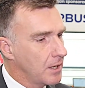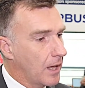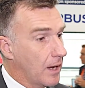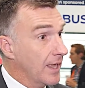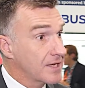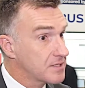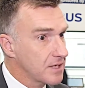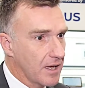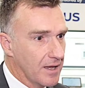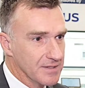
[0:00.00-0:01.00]

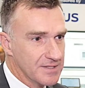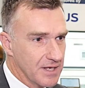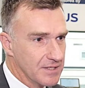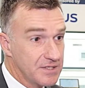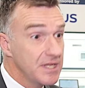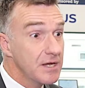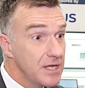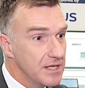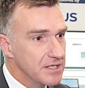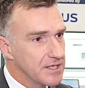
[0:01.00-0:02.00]
Alexas and
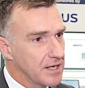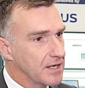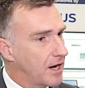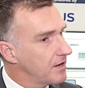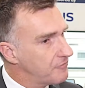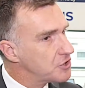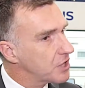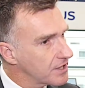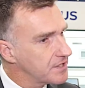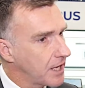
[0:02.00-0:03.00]
Siris and
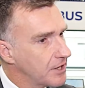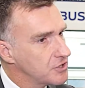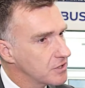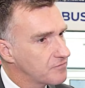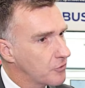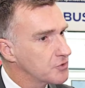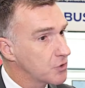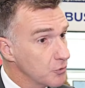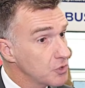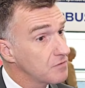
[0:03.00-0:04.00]
artificial intelligence for
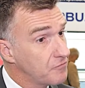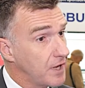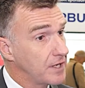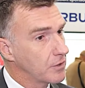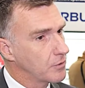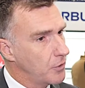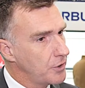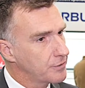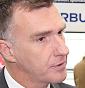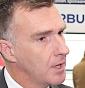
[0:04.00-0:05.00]
solution finding on
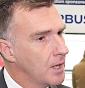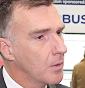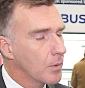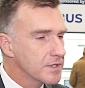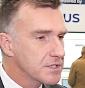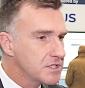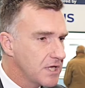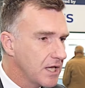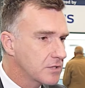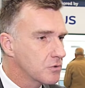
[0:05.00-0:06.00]
Earth, what does it take